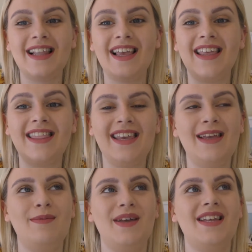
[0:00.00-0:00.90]
like
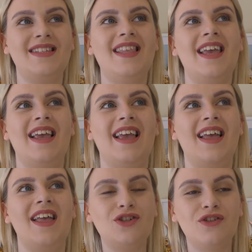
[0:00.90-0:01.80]
the biggest
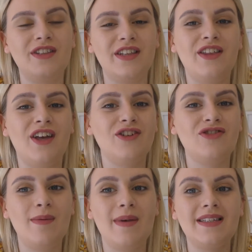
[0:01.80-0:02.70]
thing during the third
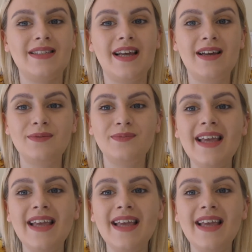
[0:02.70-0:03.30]
trimester.